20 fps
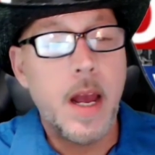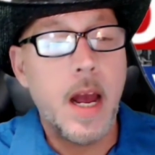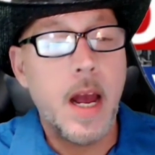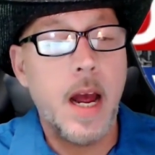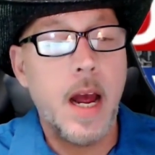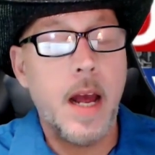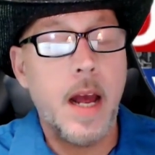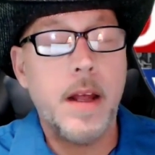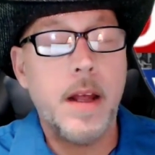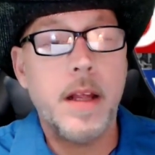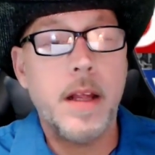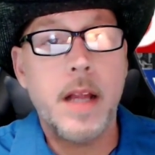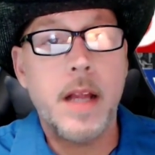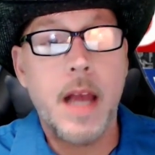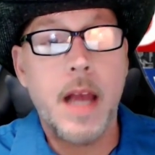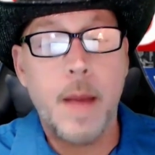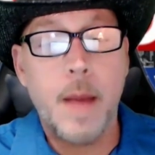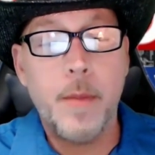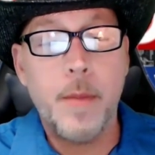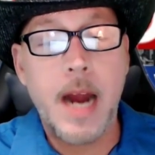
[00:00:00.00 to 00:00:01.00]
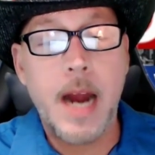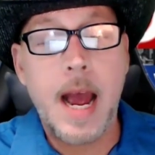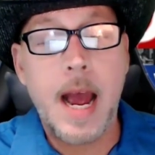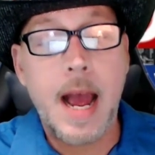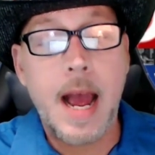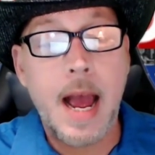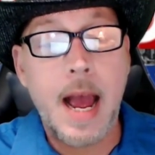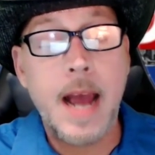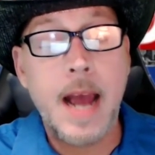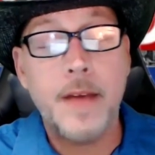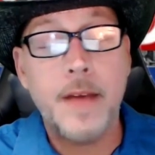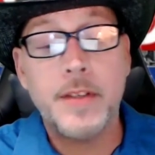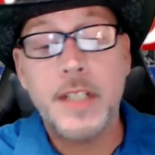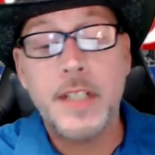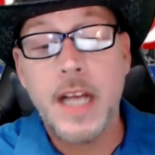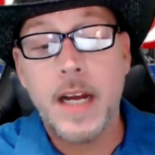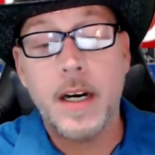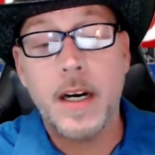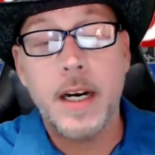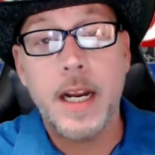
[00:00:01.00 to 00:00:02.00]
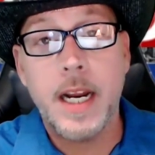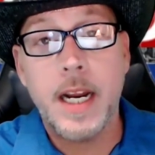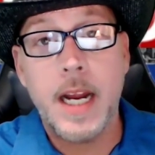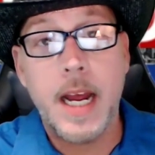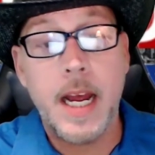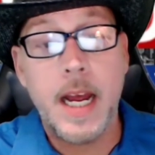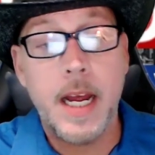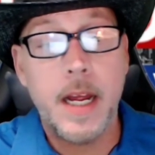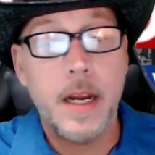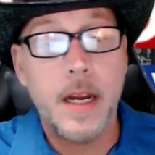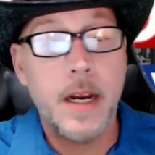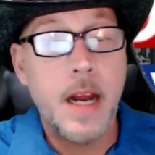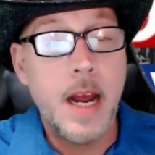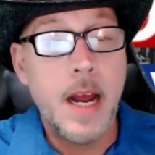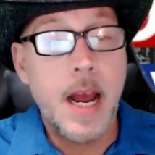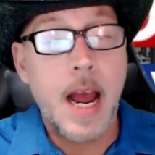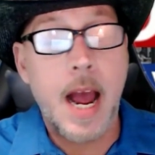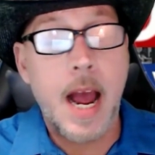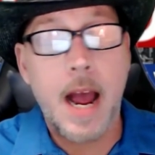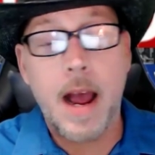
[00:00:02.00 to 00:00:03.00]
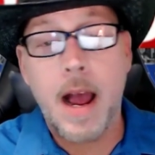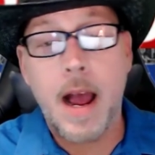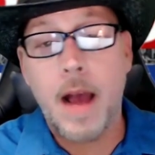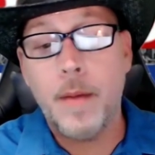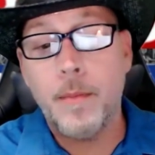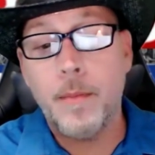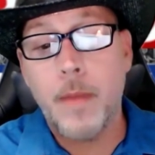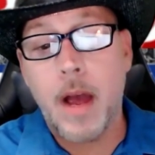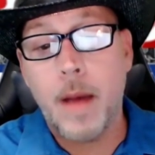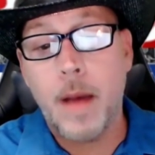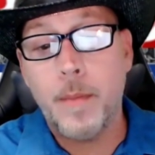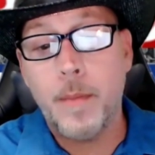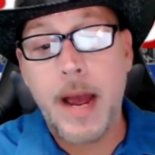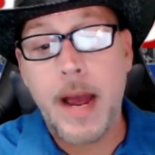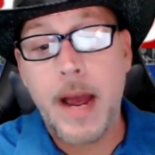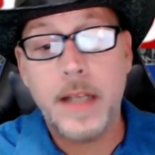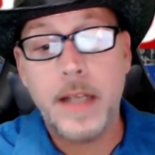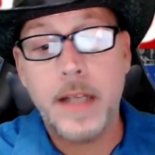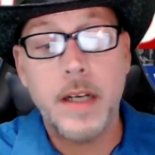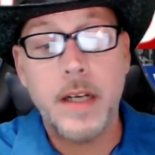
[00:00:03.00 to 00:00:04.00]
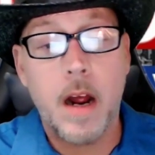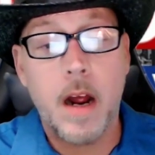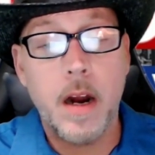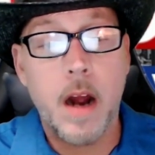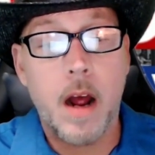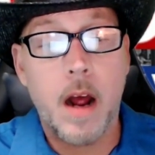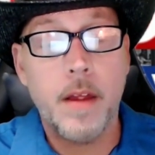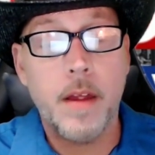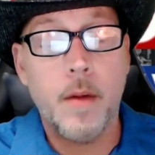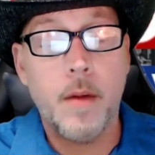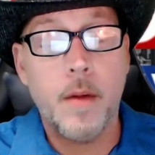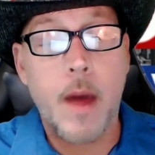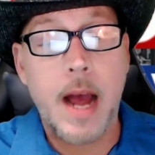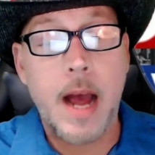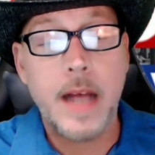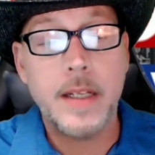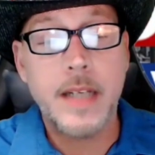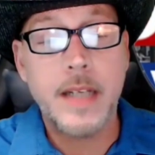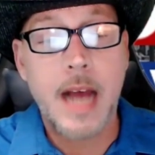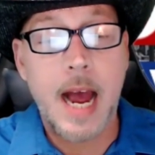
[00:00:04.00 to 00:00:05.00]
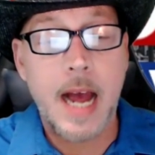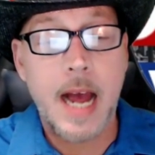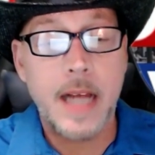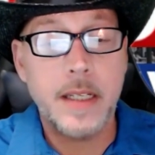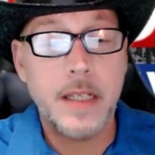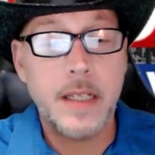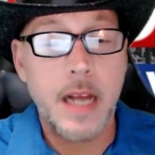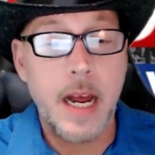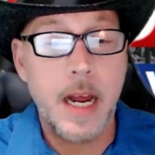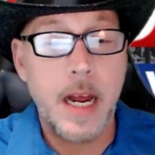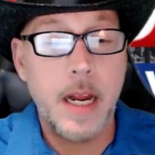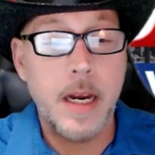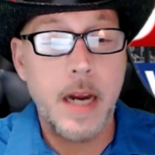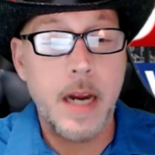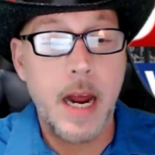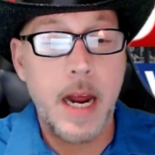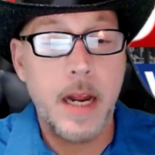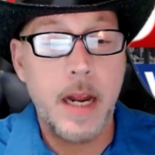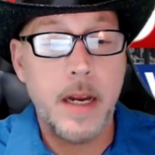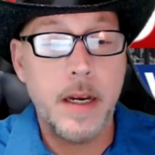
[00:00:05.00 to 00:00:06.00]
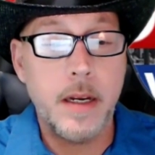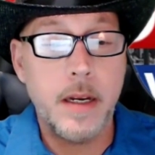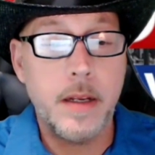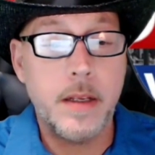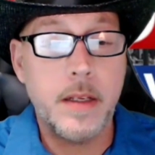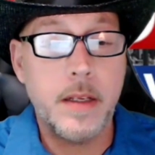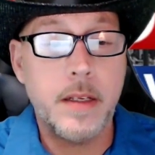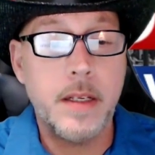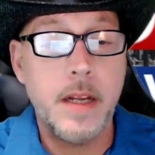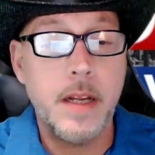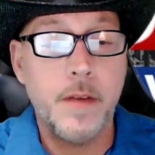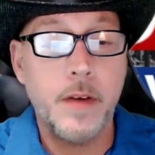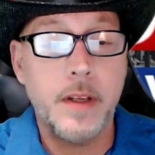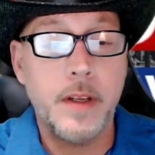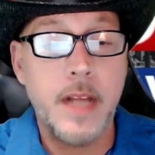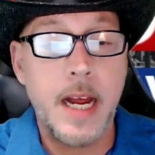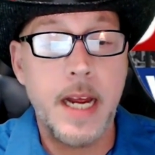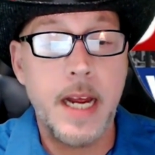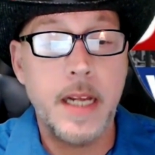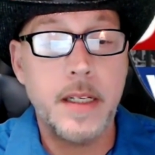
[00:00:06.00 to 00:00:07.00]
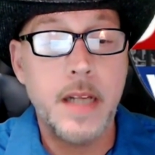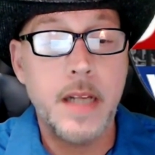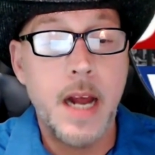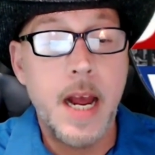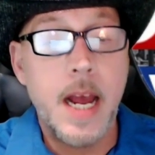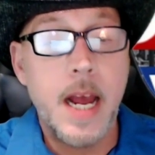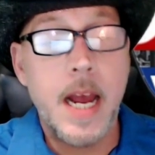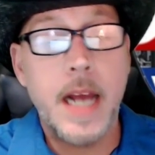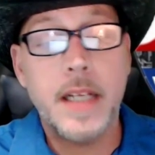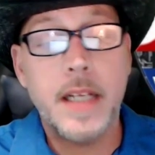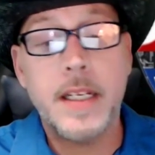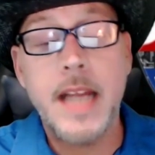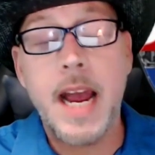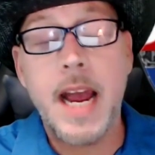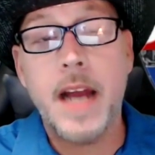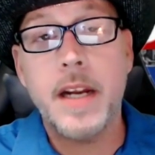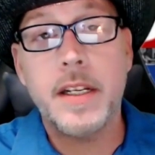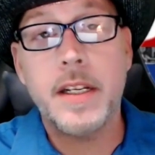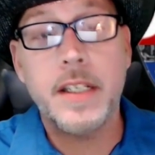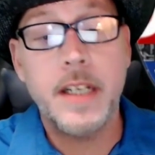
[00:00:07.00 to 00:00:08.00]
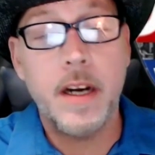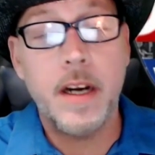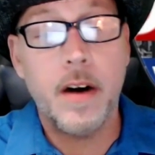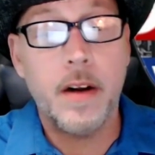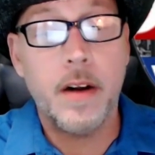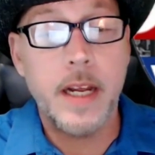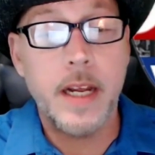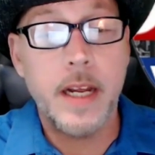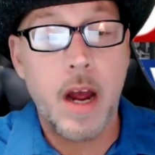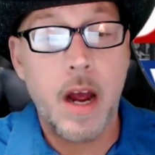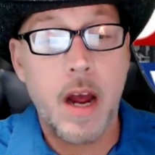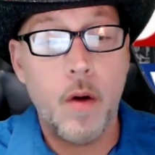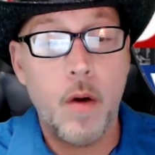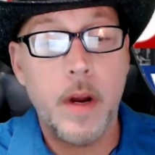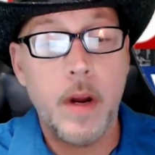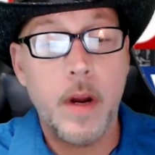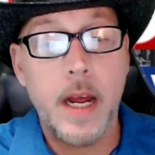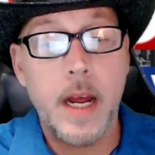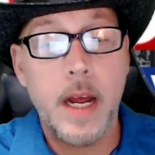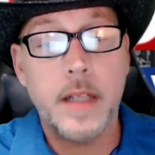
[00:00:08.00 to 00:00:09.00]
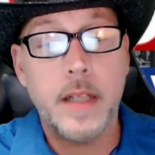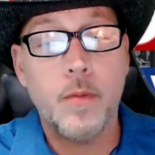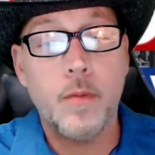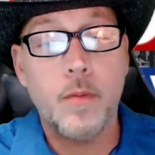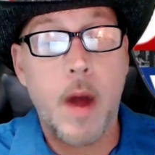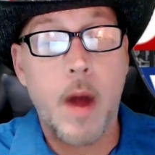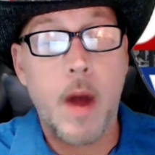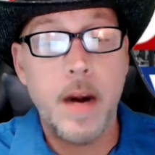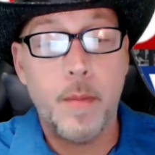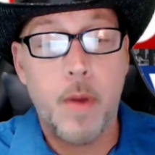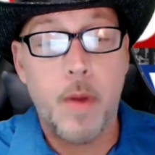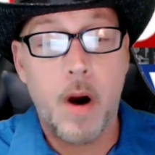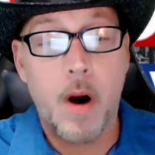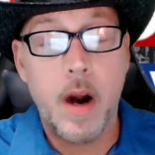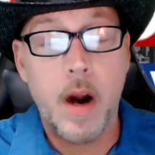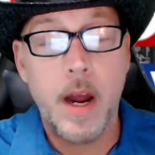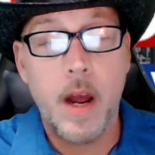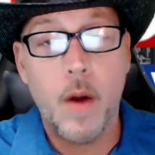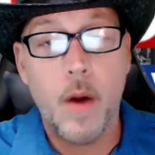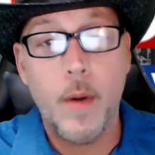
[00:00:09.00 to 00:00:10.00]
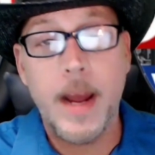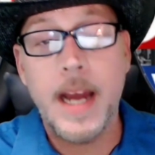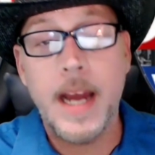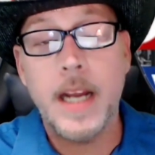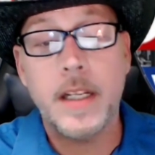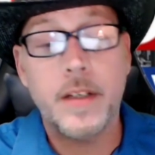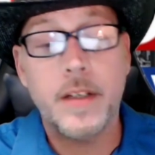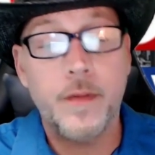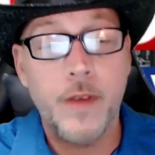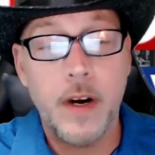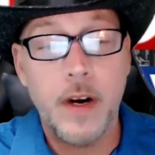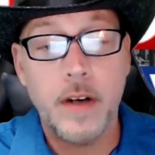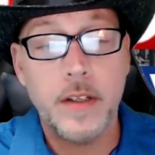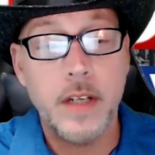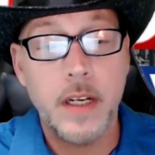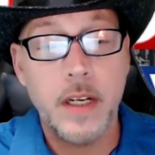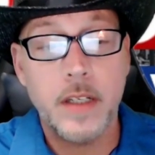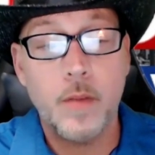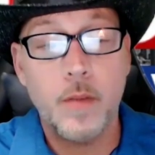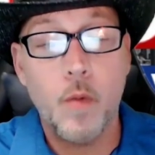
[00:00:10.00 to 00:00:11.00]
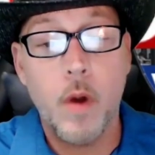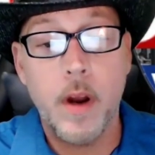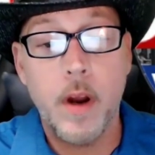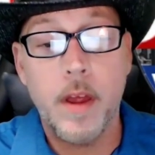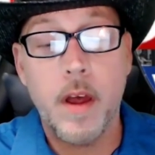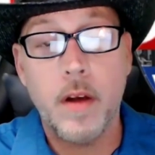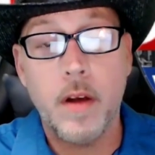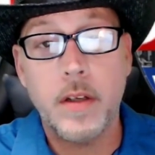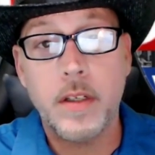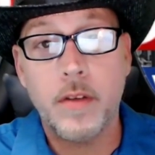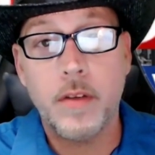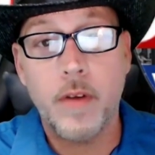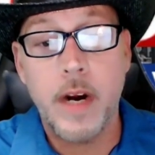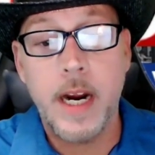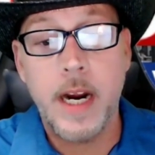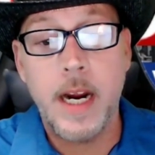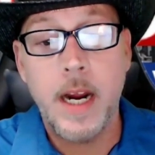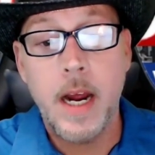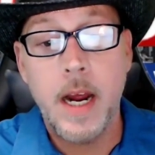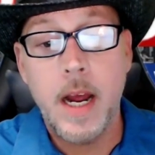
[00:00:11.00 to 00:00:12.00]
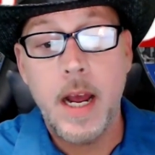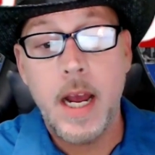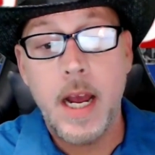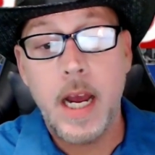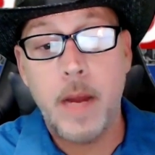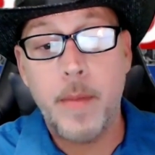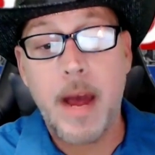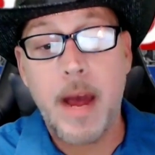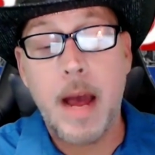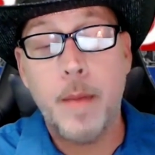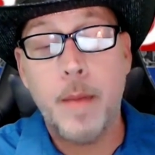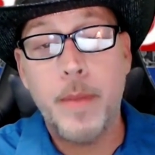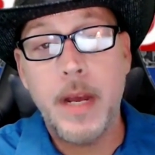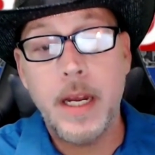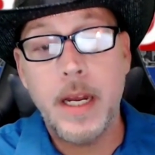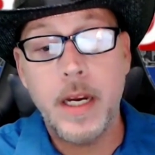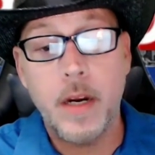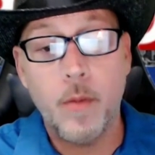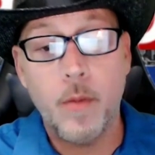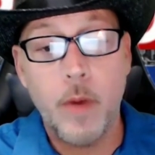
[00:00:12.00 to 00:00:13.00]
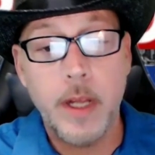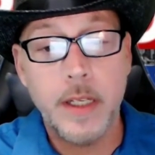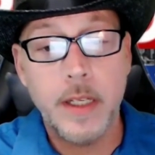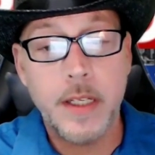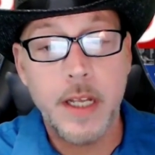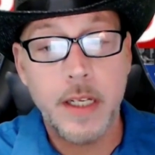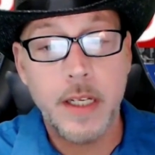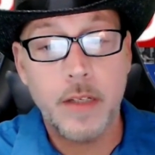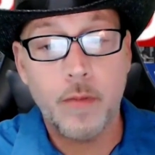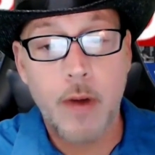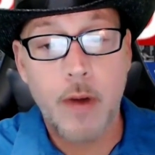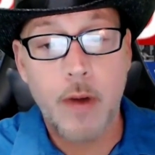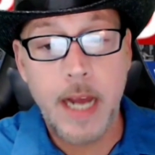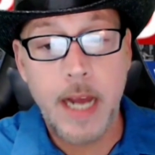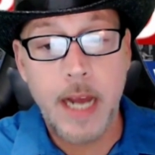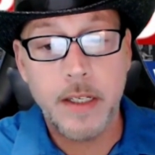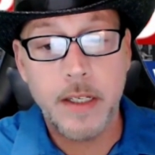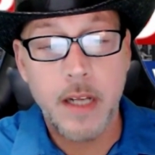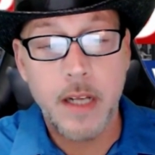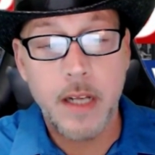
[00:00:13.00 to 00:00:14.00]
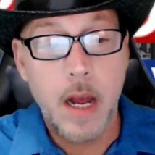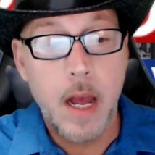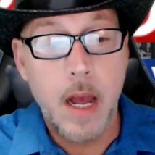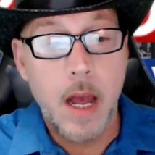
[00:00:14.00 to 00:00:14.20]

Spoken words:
But I have settled it in. I'm passing on all the wise guys and different things. It's down to Sierra Leone, it's White Abario, and it's Fierceness. One of those 3, in my opinion, wins this race.